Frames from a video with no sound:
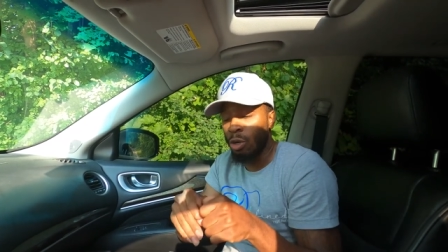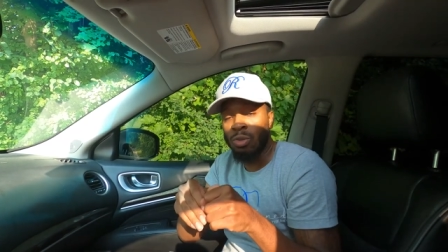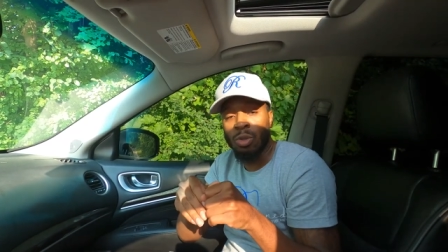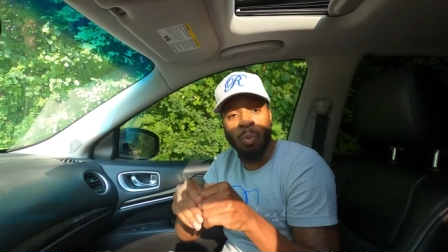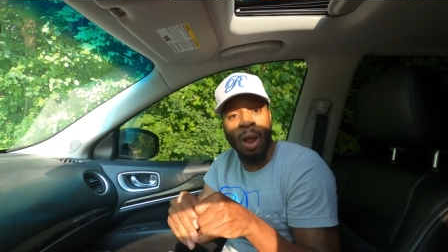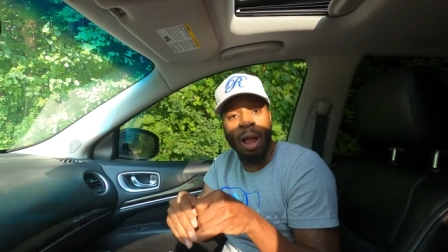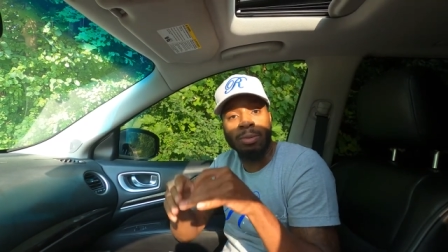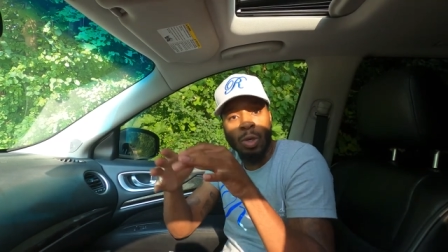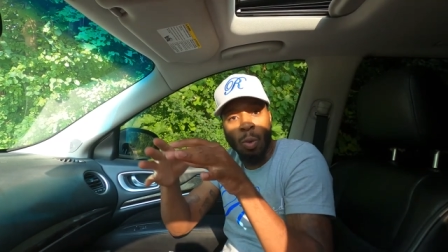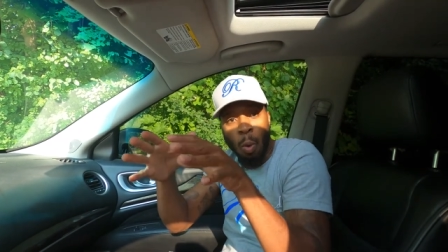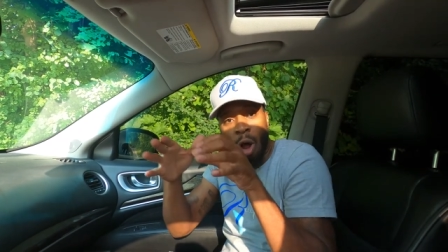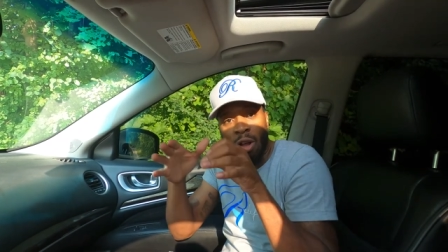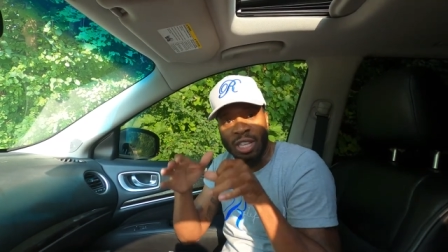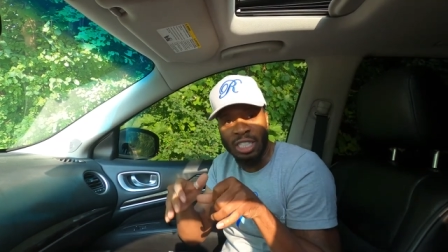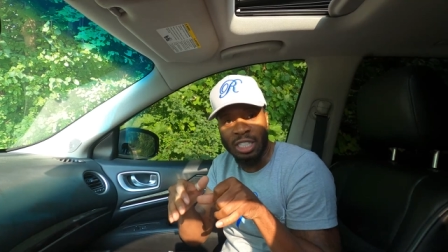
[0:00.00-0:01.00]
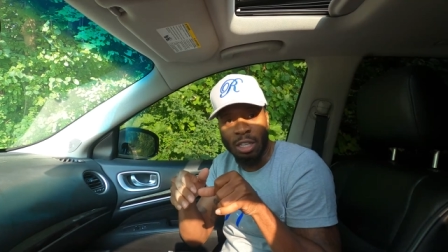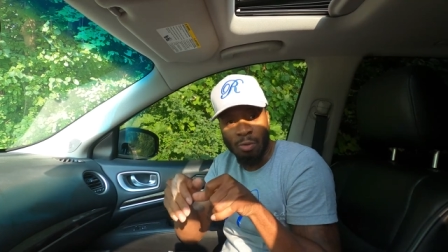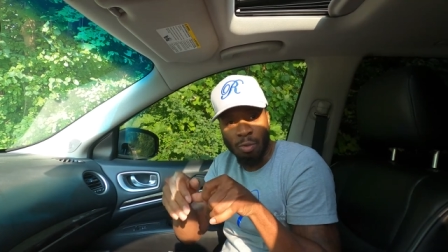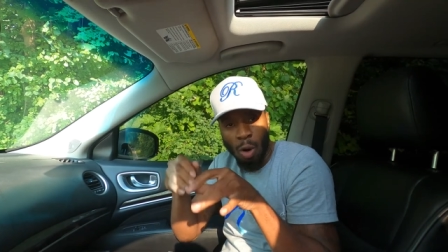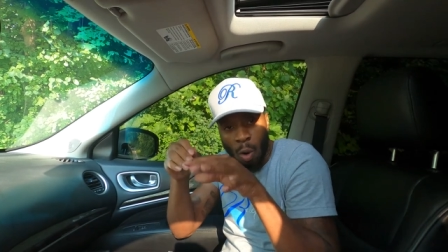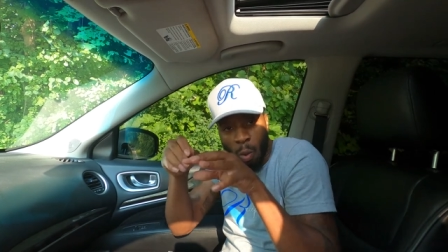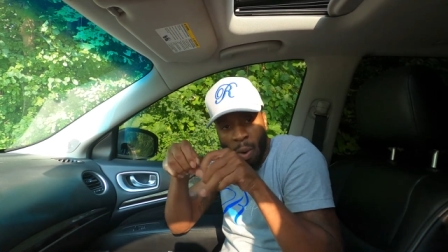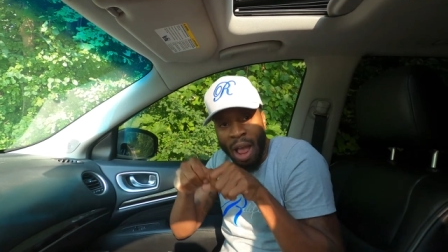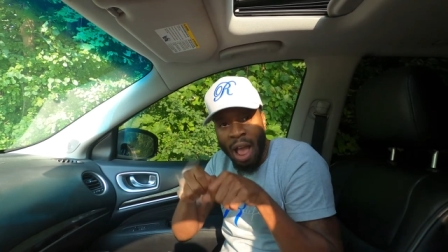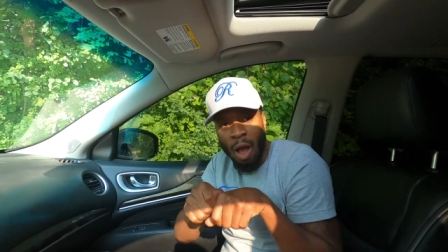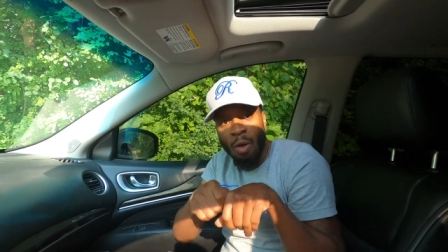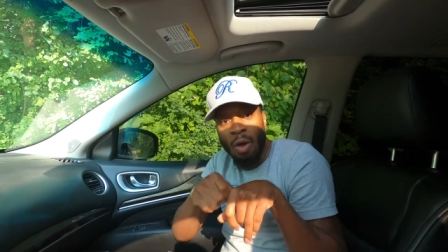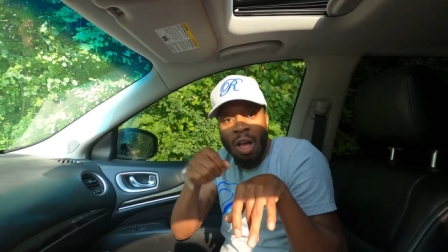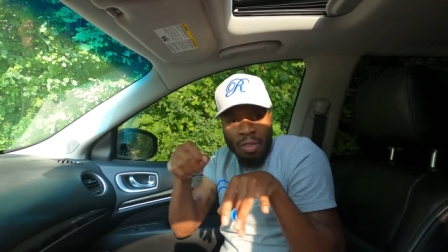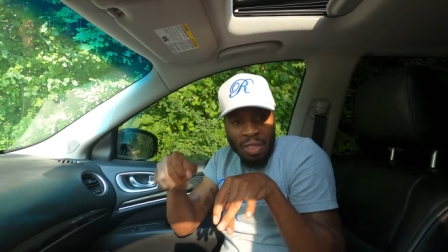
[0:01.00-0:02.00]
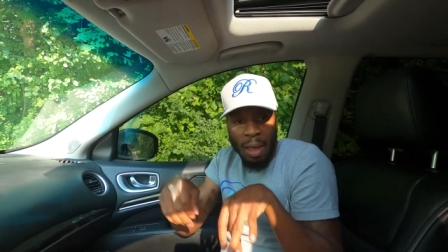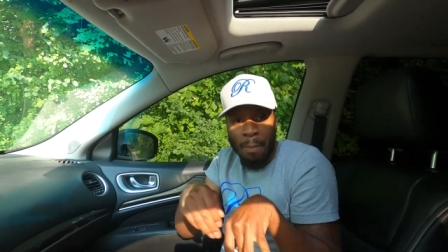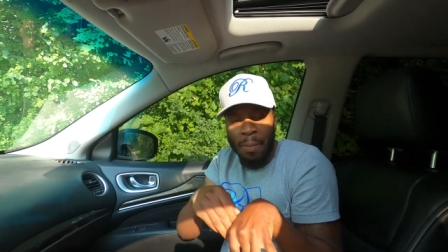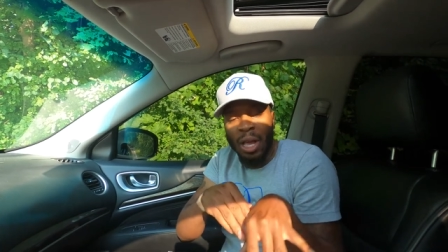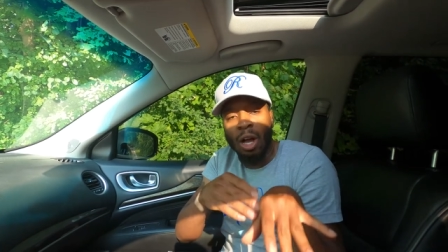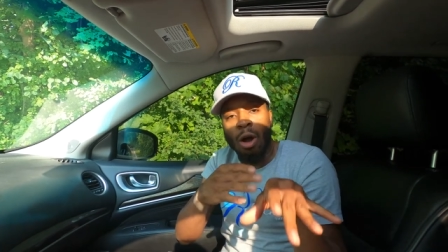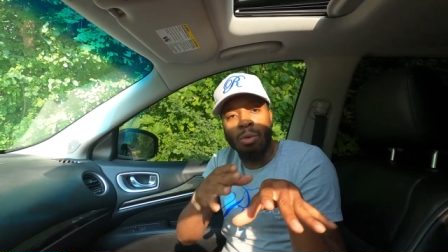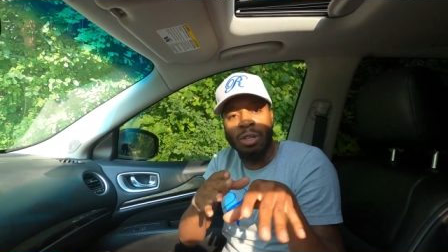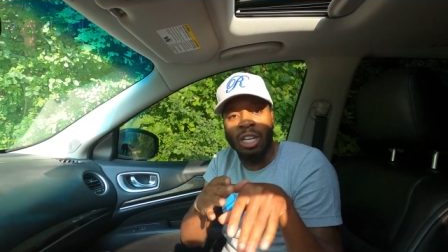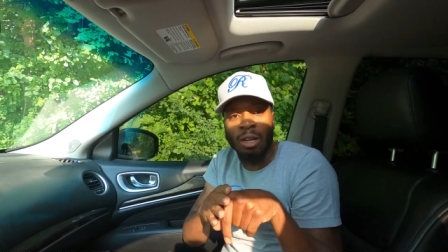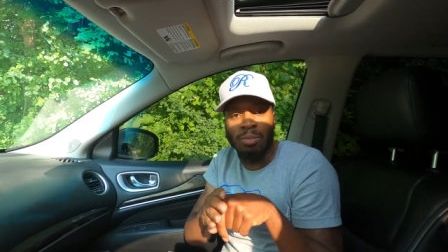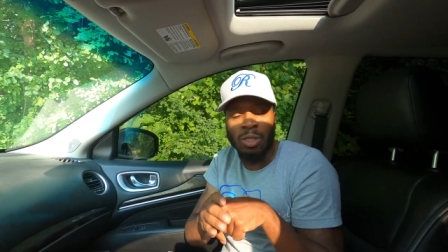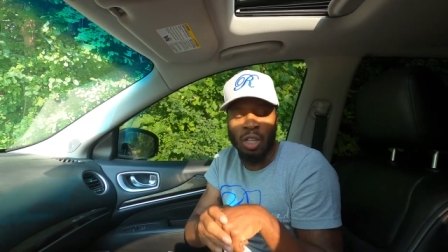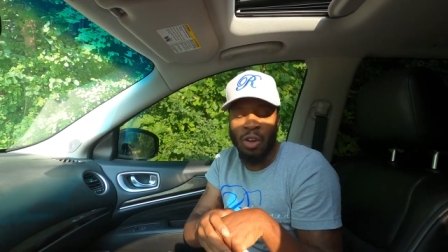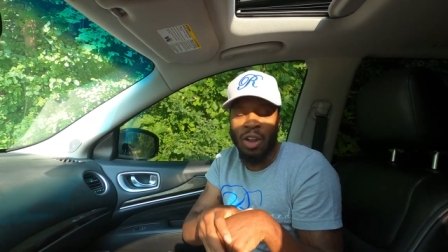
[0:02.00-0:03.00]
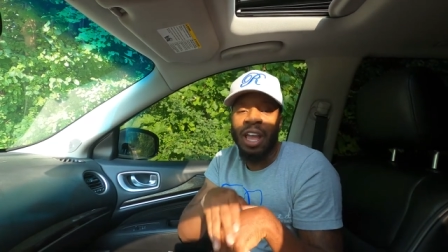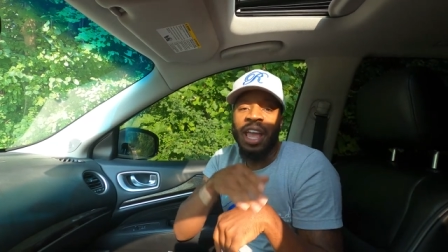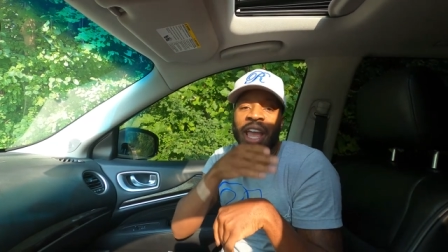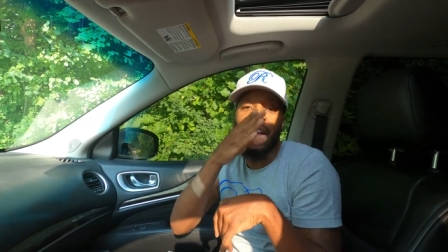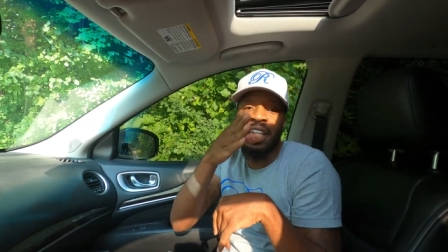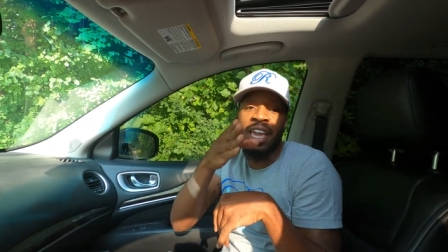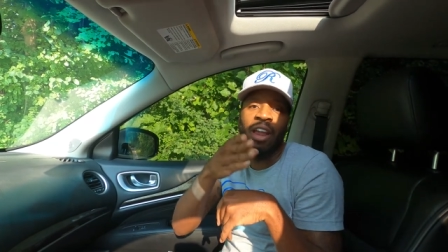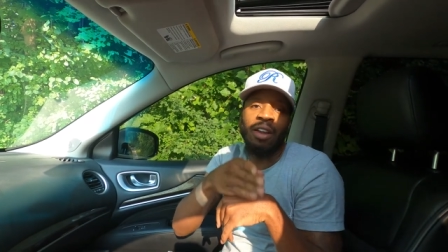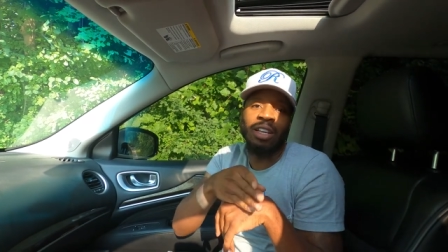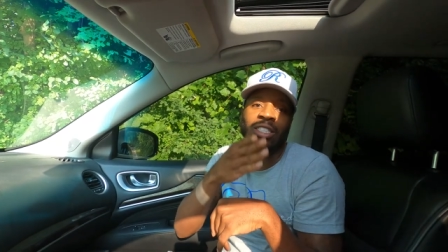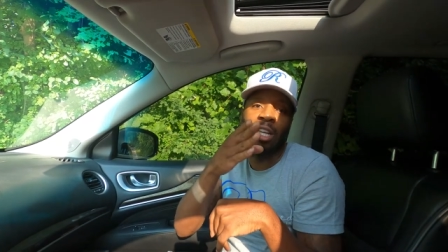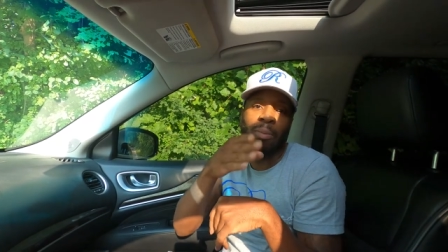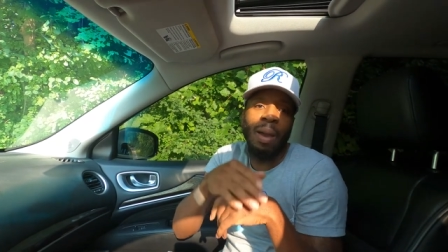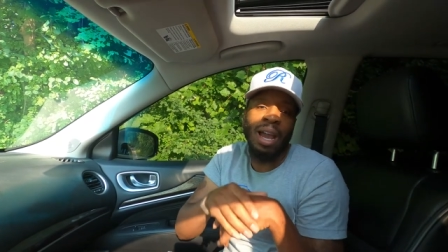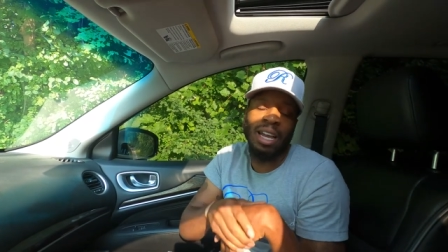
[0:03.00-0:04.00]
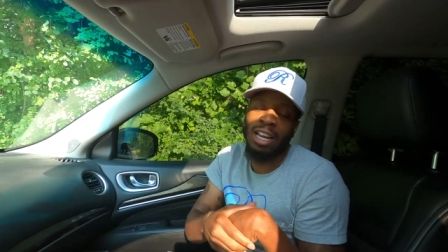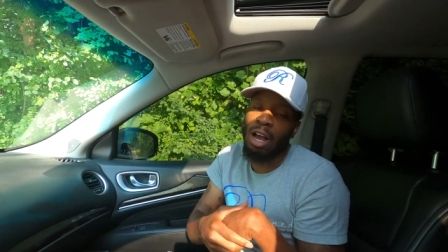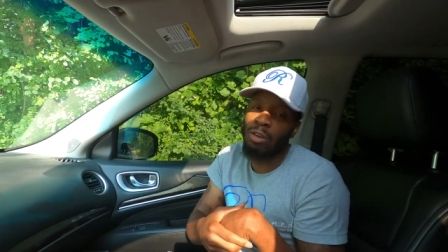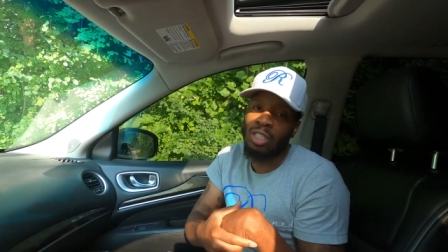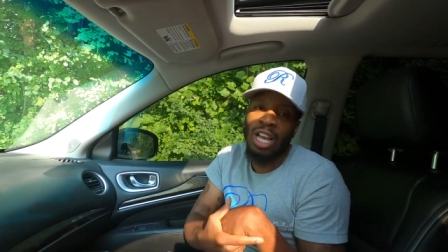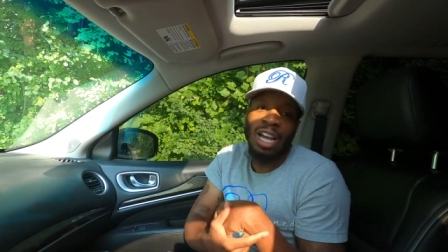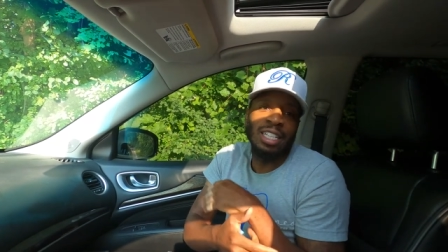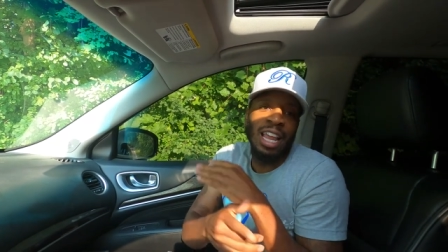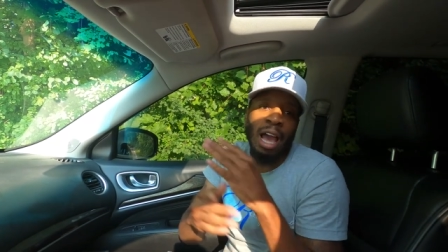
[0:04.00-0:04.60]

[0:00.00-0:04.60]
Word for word: use a ramp to walk that stuff around that big old dumpster and carry it to the back of the house.